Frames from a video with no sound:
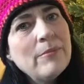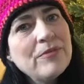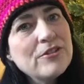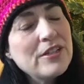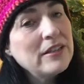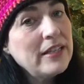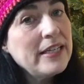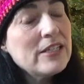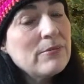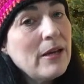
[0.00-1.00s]
There's a link
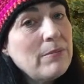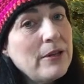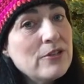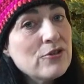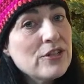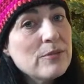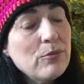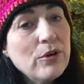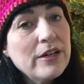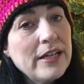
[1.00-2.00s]
to my Pinterest
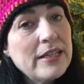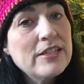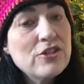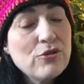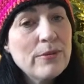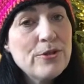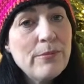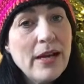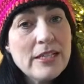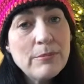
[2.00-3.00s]
board in the description
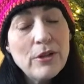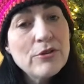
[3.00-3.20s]
box below,